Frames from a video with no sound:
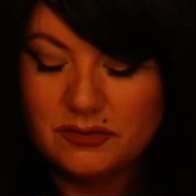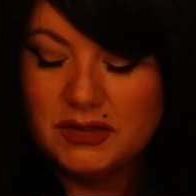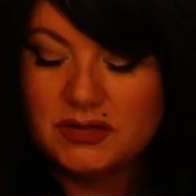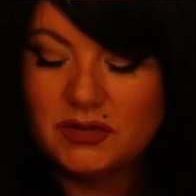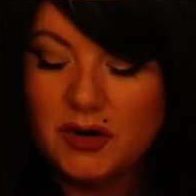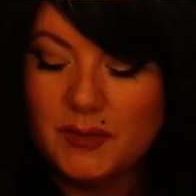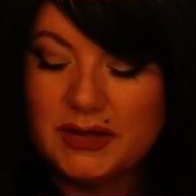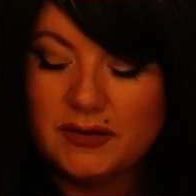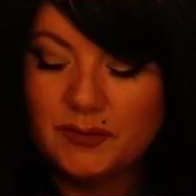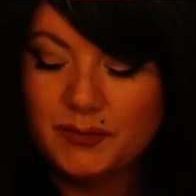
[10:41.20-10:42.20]
This
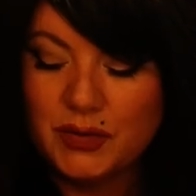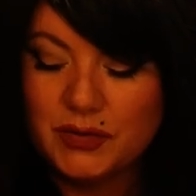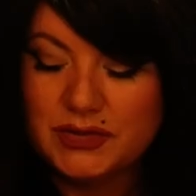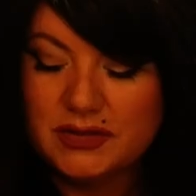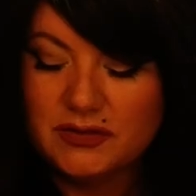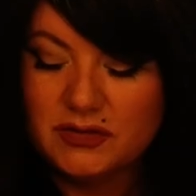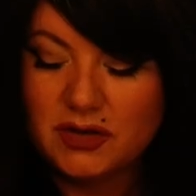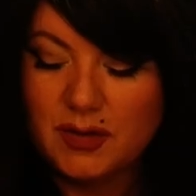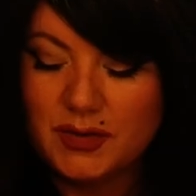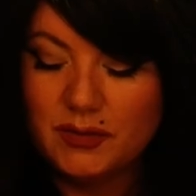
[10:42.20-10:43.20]
karmic person, this
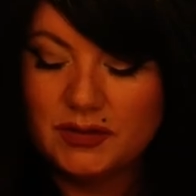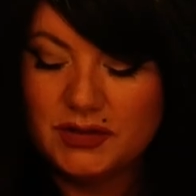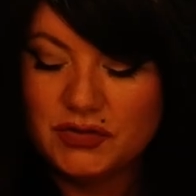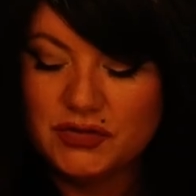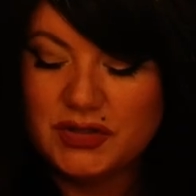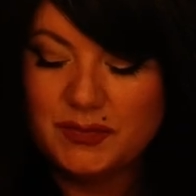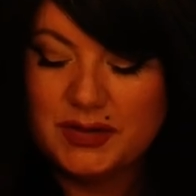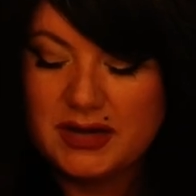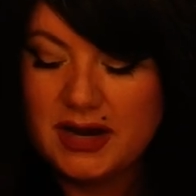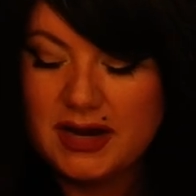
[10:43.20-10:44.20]
karmic relationship,
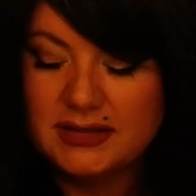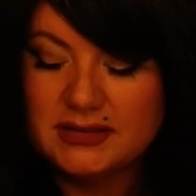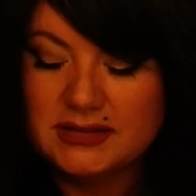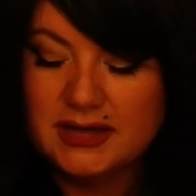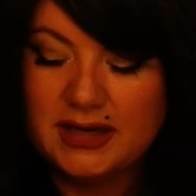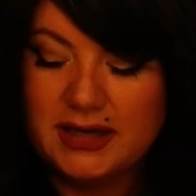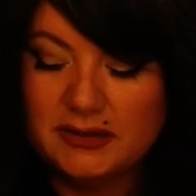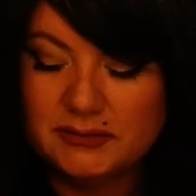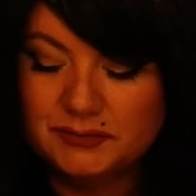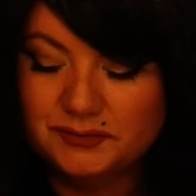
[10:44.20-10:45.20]
in hindsight,